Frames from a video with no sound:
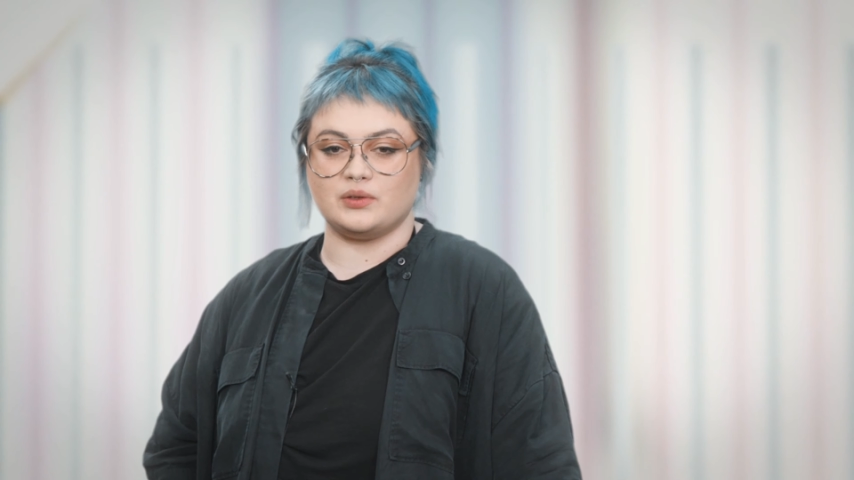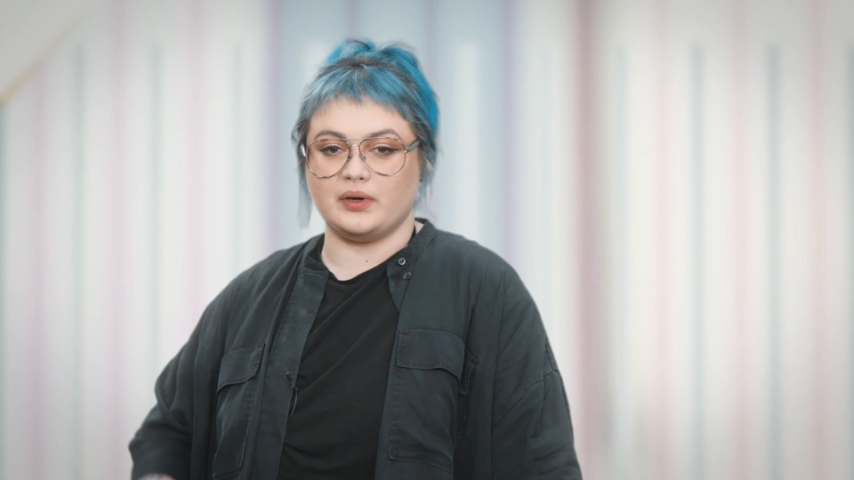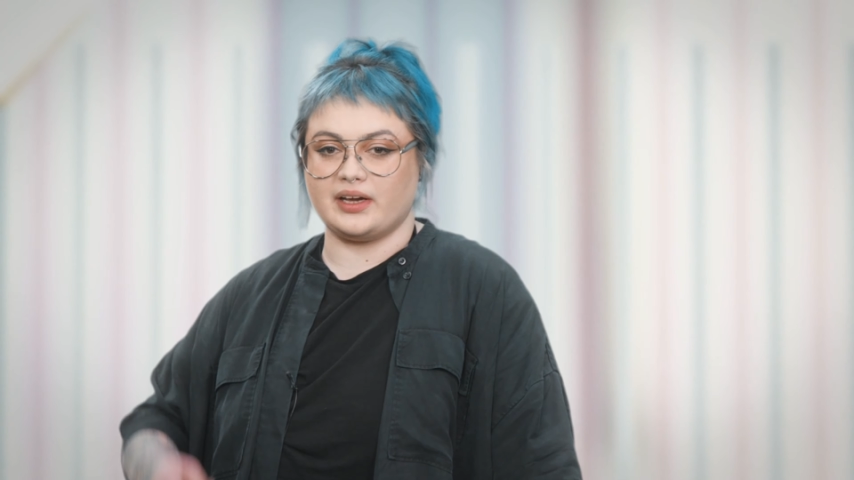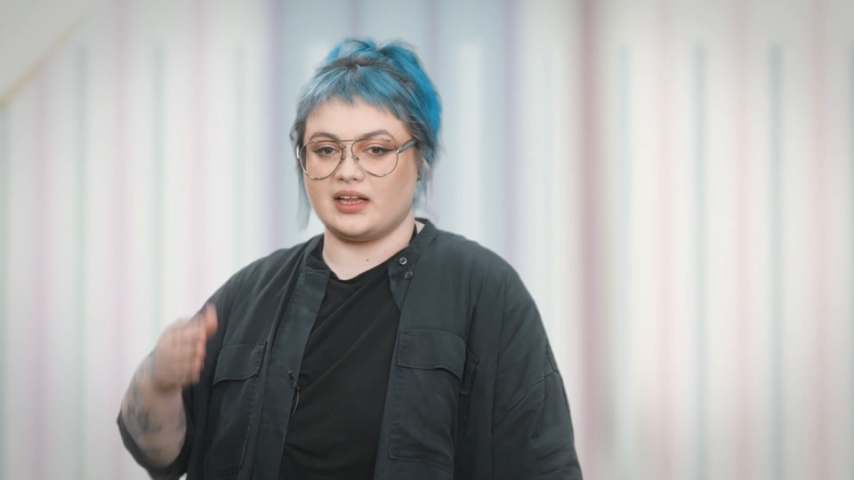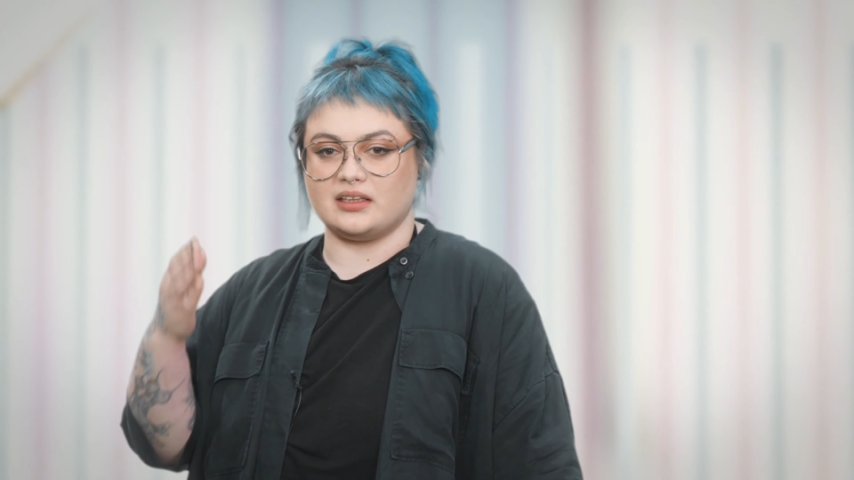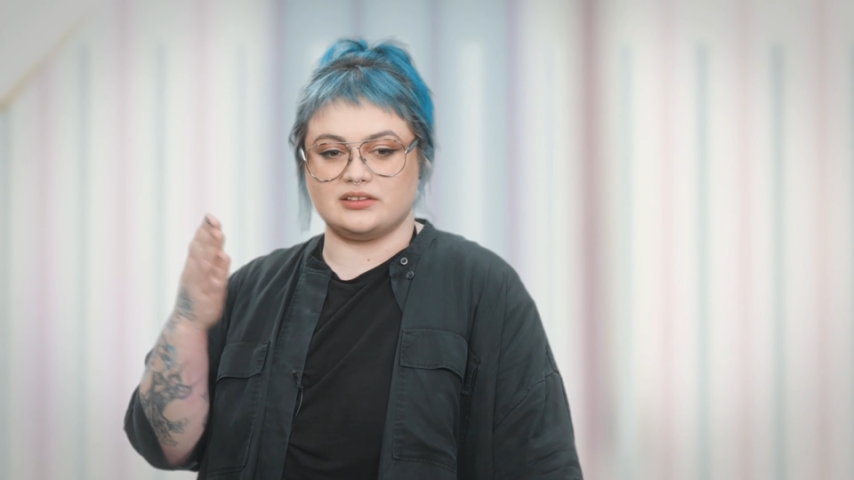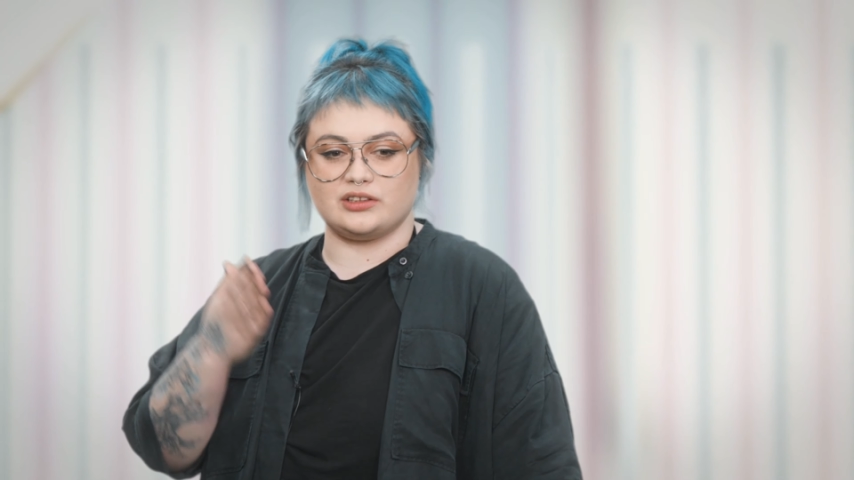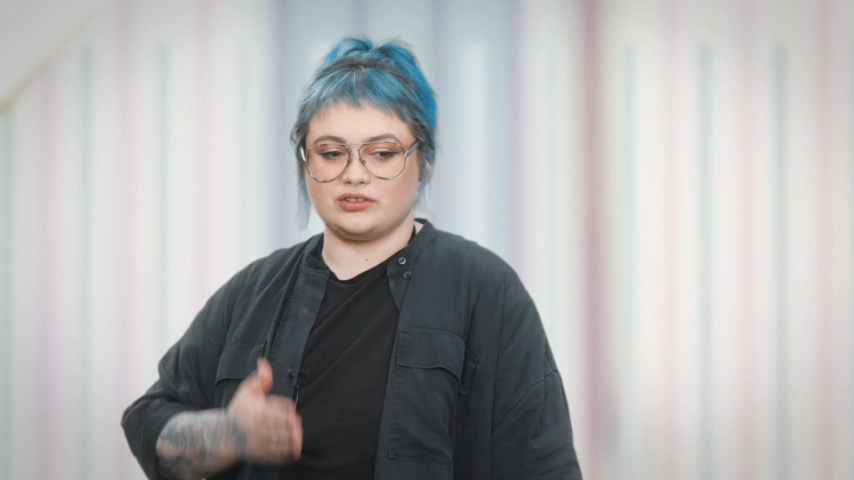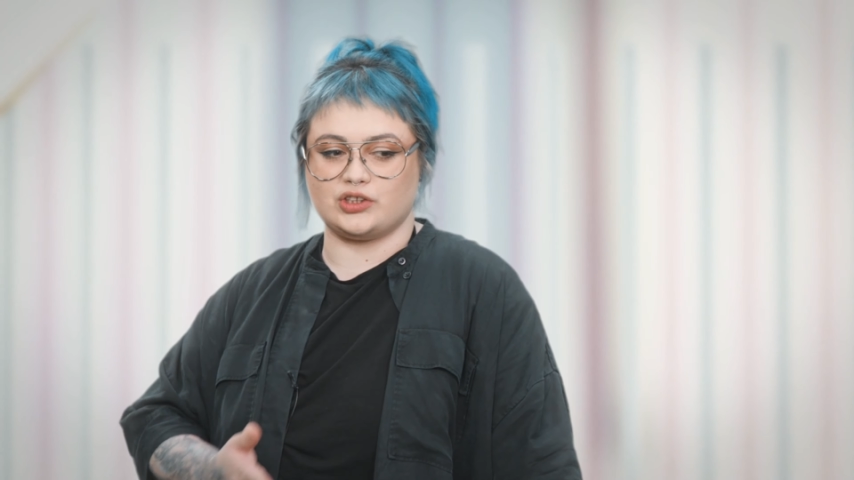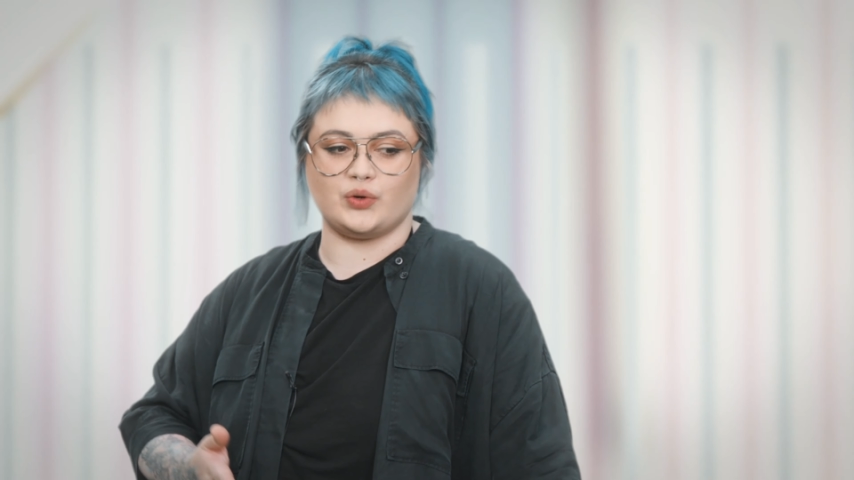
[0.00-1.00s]
we can
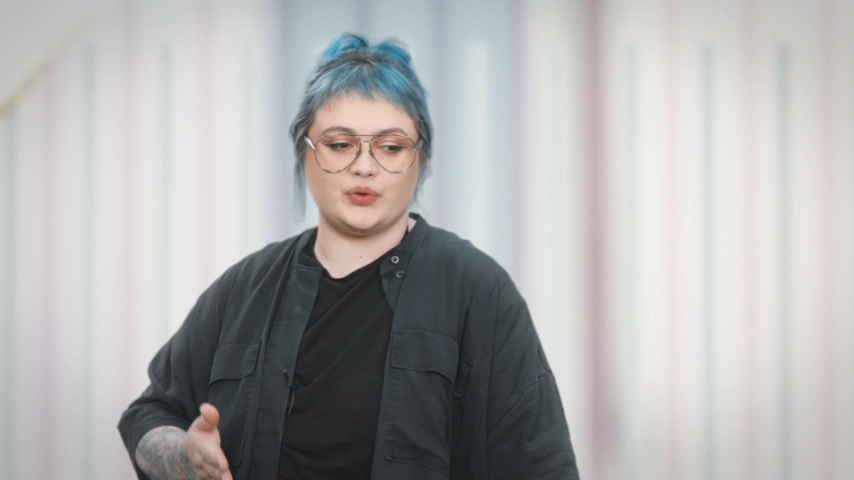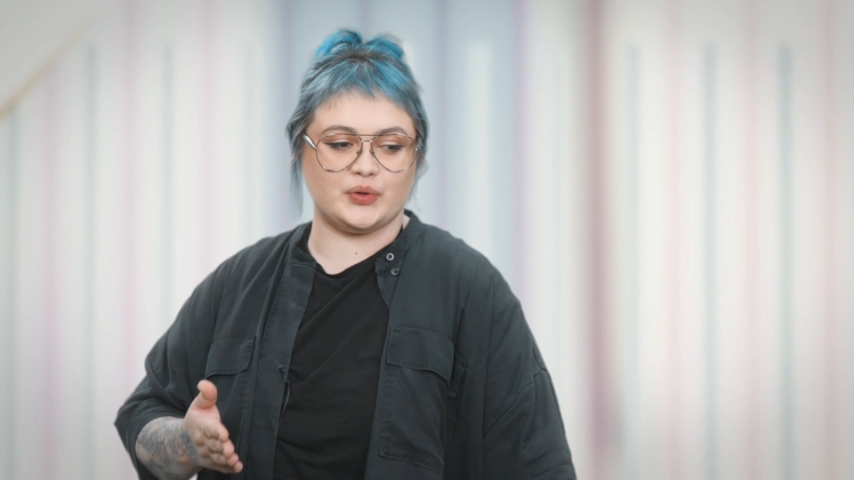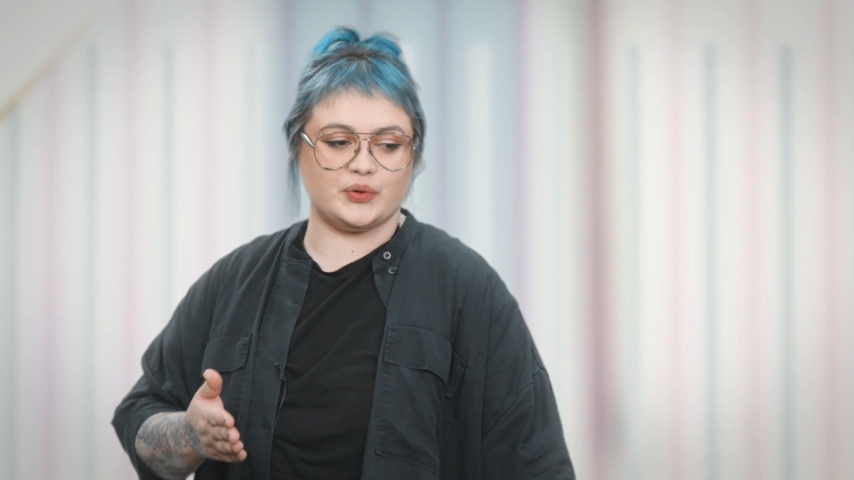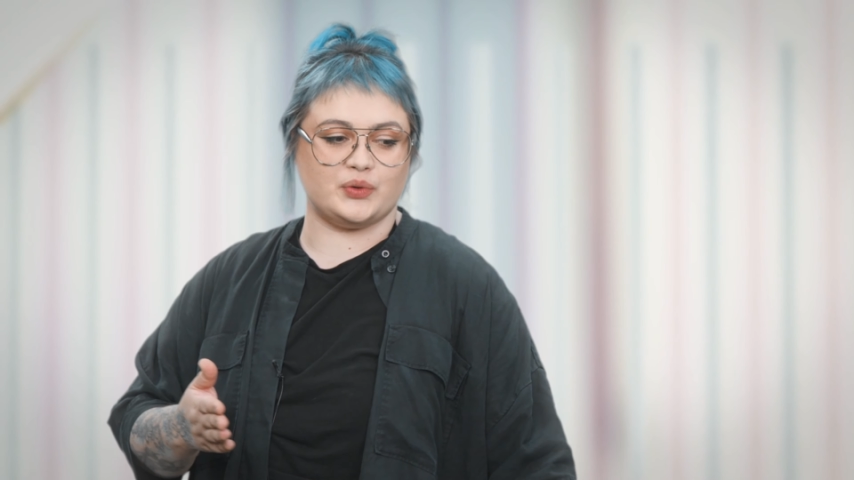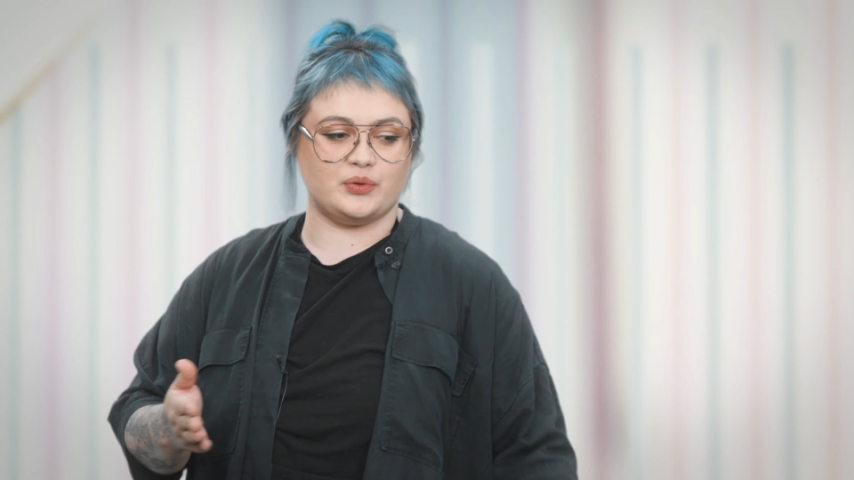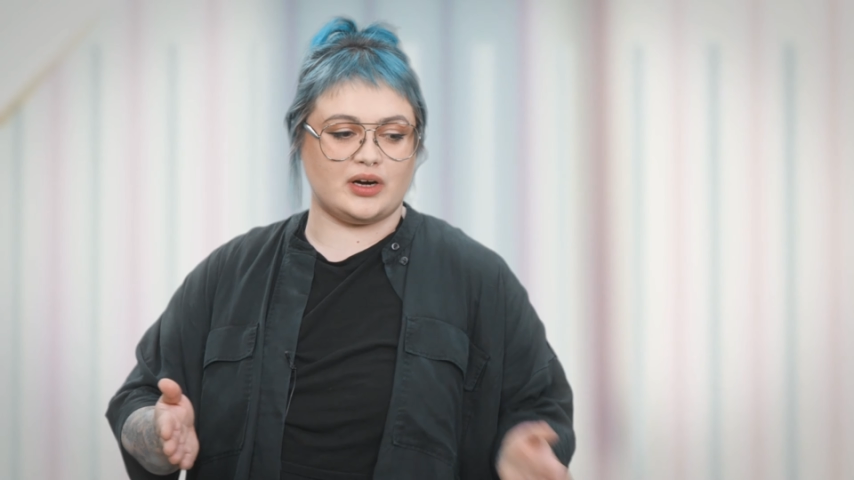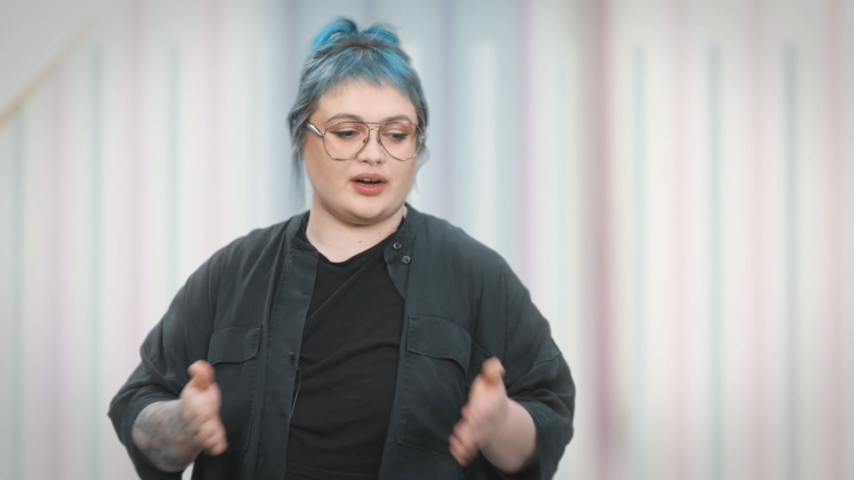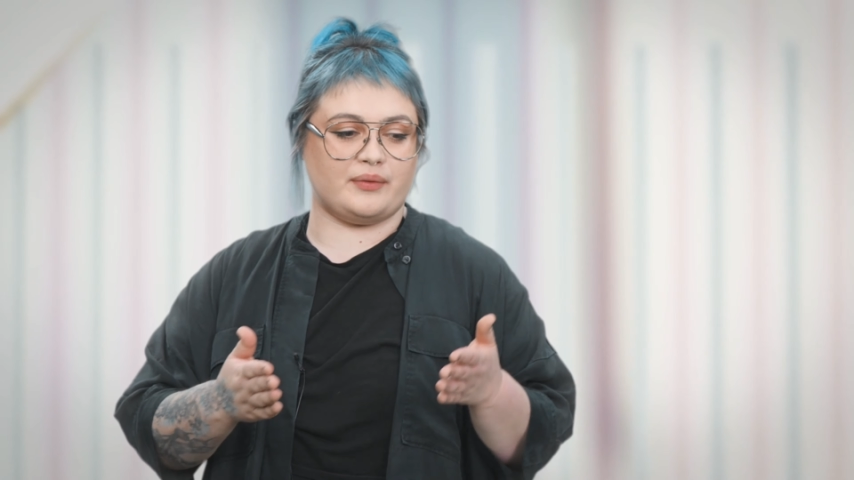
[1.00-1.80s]
show you